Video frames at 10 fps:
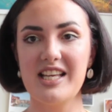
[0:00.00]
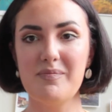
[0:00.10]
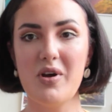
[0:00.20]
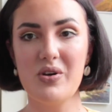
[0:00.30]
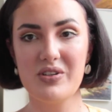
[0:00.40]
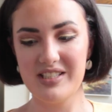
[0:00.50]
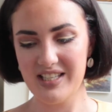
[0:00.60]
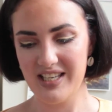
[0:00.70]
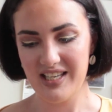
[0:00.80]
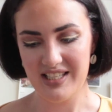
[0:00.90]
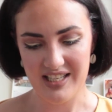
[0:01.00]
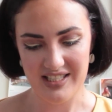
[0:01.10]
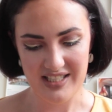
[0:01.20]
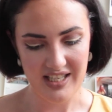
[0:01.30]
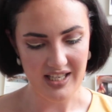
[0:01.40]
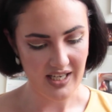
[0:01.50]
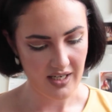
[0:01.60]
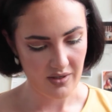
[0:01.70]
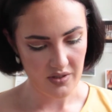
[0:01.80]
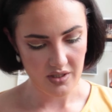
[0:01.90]
unbox it and see
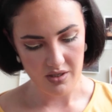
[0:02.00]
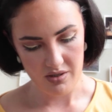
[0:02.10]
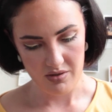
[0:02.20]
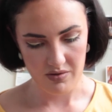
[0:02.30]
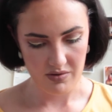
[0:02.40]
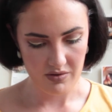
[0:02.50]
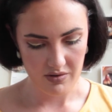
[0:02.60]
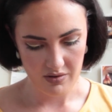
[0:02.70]
how it goes.